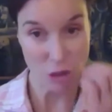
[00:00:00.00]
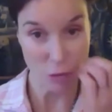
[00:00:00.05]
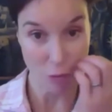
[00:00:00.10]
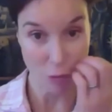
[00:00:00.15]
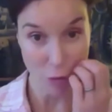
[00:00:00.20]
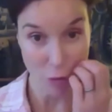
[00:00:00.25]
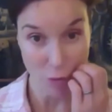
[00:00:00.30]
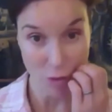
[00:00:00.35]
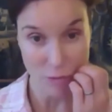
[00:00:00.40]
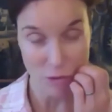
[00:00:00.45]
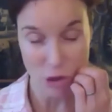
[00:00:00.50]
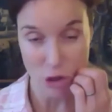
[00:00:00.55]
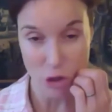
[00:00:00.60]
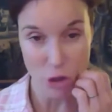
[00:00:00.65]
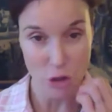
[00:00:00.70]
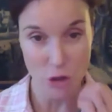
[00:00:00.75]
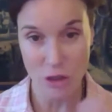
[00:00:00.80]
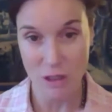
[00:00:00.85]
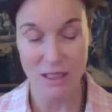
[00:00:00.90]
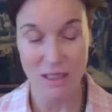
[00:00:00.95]
problems,
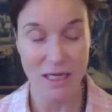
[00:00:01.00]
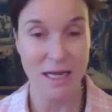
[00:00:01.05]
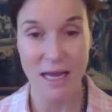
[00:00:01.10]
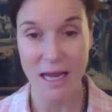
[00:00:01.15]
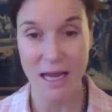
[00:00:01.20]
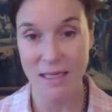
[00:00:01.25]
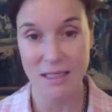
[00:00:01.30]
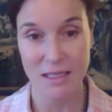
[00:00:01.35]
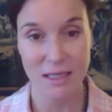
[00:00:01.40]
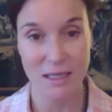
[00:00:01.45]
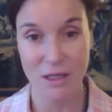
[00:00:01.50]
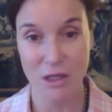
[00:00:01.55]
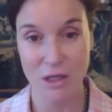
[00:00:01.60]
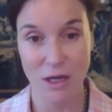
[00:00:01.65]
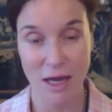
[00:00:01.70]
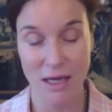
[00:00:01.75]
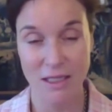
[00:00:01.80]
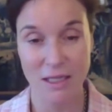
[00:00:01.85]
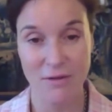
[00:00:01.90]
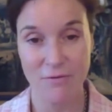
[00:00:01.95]
you can take
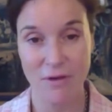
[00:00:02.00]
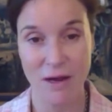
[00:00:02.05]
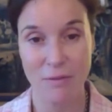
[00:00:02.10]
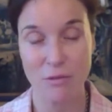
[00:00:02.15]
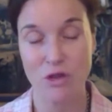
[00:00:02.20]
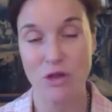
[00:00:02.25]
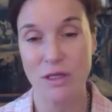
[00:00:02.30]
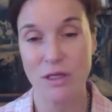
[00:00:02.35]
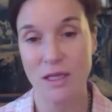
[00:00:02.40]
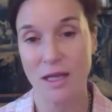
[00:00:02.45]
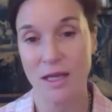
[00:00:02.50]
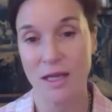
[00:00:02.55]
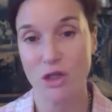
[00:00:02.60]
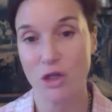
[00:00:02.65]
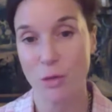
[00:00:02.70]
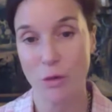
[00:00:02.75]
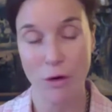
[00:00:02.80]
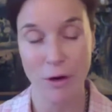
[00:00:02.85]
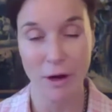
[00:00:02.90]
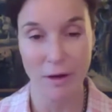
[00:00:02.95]
anti-inflammatories like
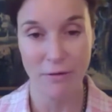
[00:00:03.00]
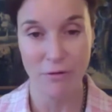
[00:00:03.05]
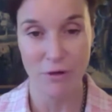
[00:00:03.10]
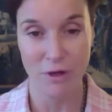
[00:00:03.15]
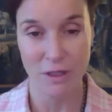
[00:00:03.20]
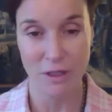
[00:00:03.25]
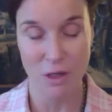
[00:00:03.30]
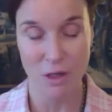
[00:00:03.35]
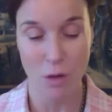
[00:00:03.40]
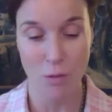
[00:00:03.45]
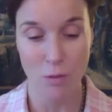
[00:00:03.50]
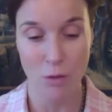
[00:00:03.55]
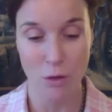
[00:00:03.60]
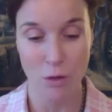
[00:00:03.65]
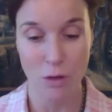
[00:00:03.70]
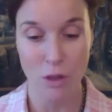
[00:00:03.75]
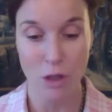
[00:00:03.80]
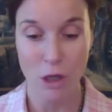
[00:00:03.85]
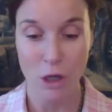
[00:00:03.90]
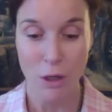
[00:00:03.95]
turmeric, for
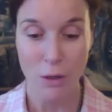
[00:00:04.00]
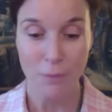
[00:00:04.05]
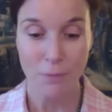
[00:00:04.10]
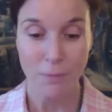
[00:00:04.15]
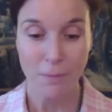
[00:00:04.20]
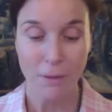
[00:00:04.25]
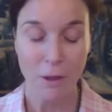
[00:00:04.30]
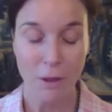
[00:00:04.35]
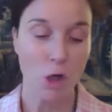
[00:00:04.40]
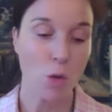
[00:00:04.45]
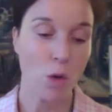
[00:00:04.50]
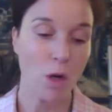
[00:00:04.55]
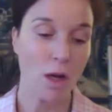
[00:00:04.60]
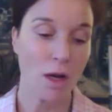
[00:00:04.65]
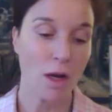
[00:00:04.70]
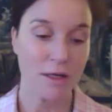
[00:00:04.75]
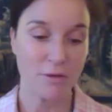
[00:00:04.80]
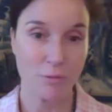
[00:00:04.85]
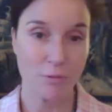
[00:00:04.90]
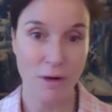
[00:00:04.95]
example. What
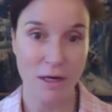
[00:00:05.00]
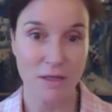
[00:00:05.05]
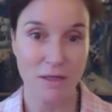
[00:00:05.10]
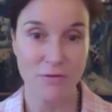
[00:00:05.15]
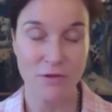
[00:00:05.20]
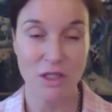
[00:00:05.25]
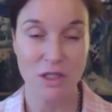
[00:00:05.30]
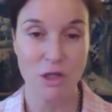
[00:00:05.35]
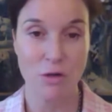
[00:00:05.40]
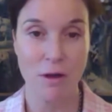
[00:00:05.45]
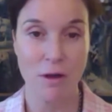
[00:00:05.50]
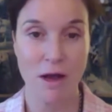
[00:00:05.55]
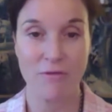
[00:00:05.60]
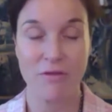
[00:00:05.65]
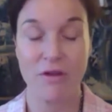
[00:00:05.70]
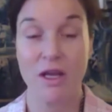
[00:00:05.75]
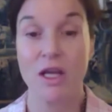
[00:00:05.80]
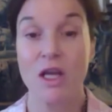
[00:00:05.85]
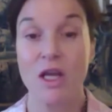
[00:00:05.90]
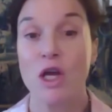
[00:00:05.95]
kind of breakfast are you
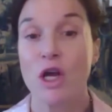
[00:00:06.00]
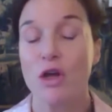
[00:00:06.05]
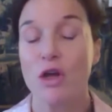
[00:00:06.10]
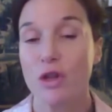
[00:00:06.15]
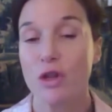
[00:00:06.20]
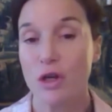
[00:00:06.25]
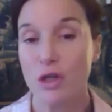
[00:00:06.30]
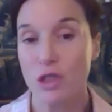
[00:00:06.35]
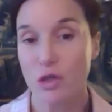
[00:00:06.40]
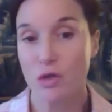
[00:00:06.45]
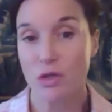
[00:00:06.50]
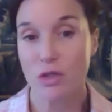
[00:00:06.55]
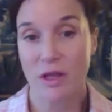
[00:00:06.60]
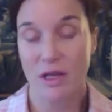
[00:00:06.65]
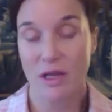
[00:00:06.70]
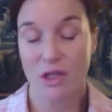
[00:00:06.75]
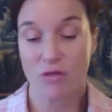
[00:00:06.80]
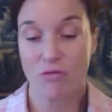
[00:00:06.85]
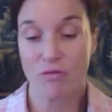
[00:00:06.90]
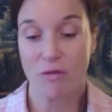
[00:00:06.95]
having? Those sorts of
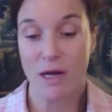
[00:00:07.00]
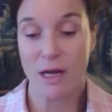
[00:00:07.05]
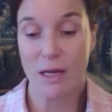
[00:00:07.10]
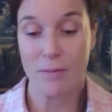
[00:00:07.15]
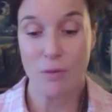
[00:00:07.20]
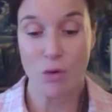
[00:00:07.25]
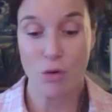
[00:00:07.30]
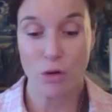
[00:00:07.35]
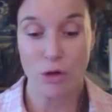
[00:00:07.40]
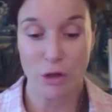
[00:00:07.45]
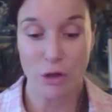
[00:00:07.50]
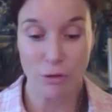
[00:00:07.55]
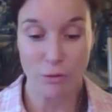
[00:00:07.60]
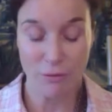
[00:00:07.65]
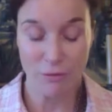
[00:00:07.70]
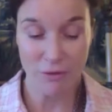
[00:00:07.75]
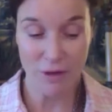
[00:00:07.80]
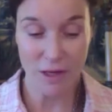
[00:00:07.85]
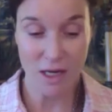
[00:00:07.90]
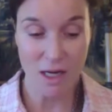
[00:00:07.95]
things are really important, your
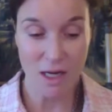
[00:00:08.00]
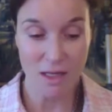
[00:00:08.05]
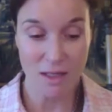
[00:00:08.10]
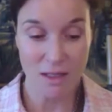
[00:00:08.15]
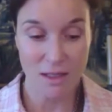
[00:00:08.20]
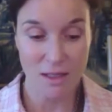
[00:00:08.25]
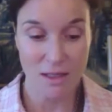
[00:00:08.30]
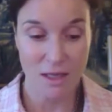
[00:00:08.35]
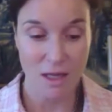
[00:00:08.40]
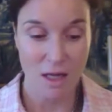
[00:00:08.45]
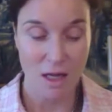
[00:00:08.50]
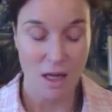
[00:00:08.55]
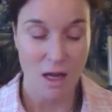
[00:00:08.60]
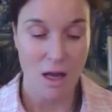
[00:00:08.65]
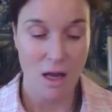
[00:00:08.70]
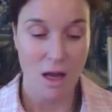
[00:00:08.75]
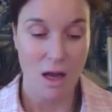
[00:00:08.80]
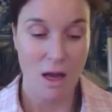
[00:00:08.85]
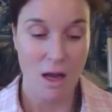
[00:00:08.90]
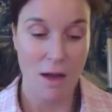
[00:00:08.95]
fitness.
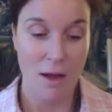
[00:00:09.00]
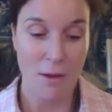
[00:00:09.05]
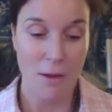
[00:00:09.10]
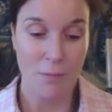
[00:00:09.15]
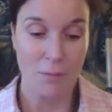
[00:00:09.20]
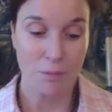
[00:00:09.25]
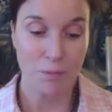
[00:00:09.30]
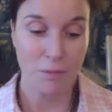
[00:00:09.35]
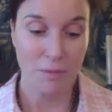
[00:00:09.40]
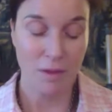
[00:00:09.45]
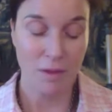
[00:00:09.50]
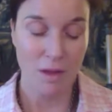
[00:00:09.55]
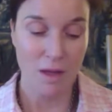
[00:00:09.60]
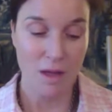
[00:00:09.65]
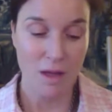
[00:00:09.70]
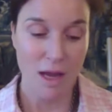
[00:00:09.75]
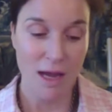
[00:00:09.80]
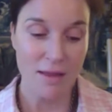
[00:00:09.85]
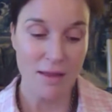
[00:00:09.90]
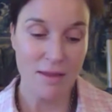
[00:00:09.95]

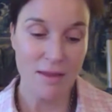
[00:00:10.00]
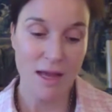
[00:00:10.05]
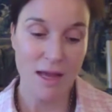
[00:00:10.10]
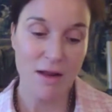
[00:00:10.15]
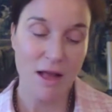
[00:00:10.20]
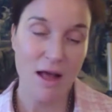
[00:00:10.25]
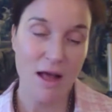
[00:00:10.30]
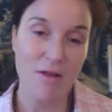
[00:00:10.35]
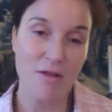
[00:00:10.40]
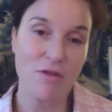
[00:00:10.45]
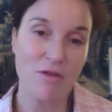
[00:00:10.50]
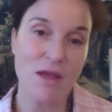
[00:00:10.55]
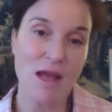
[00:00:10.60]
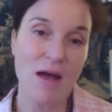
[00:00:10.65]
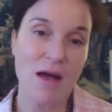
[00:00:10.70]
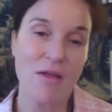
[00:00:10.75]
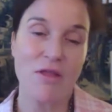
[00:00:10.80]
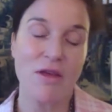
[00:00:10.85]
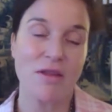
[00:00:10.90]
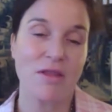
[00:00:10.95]
And then the
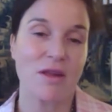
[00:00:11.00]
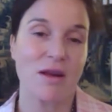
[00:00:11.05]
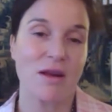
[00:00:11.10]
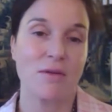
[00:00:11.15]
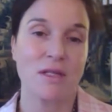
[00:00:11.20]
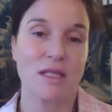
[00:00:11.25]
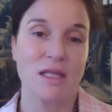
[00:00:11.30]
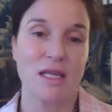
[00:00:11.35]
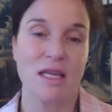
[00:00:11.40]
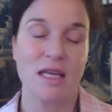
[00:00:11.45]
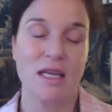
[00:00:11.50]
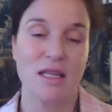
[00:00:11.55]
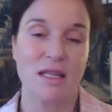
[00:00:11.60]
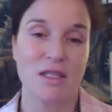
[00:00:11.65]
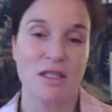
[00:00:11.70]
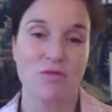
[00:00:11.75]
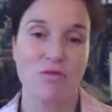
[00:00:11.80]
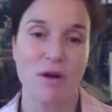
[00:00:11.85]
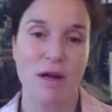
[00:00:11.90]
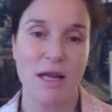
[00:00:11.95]
other thing that I was thinking
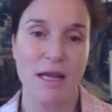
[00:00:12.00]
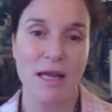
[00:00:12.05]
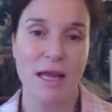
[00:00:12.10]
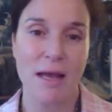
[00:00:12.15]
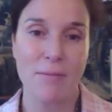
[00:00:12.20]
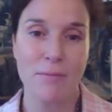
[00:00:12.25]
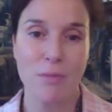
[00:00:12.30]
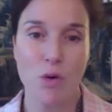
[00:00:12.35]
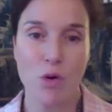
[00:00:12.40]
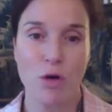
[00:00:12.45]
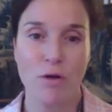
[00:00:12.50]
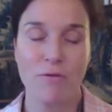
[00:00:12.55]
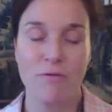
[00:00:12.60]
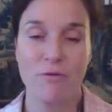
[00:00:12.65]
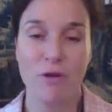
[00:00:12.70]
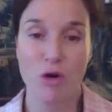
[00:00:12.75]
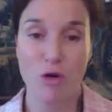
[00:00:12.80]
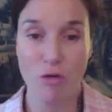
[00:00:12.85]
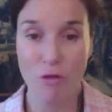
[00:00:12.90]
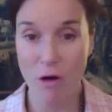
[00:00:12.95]
that's really important
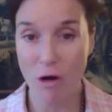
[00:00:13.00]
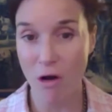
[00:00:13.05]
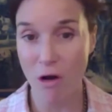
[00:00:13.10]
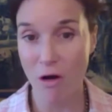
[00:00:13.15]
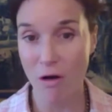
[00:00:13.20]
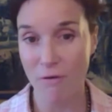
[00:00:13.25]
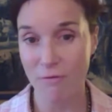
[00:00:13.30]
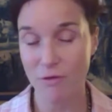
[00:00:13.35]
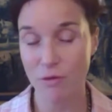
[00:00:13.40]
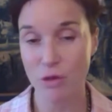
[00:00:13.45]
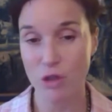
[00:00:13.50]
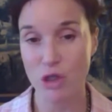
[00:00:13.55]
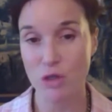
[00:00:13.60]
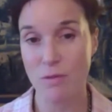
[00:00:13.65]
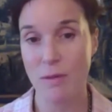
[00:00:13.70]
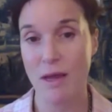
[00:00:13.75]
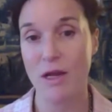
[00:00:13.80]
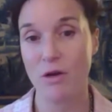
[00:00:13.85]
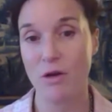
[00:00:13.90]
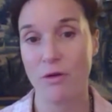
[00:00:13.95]
for craft, which you
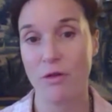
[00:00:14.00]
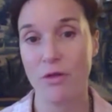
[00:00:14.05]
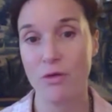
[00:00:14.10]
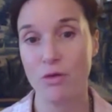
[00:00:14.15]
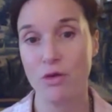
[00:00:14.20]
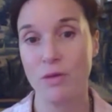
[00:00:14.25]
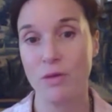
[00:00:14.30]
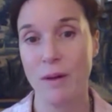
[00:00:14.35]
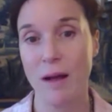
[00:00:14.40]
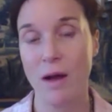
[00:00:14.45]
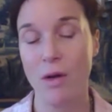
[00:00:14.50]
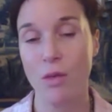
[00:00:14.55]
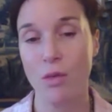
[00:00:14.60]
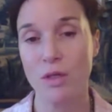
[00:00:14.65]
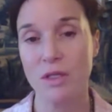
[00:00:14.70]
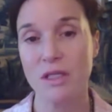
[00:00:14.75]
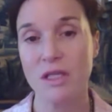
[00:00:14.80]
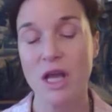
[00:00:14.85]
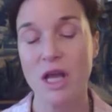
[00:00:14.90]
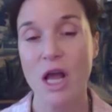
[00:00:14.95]
may not have thought about, was,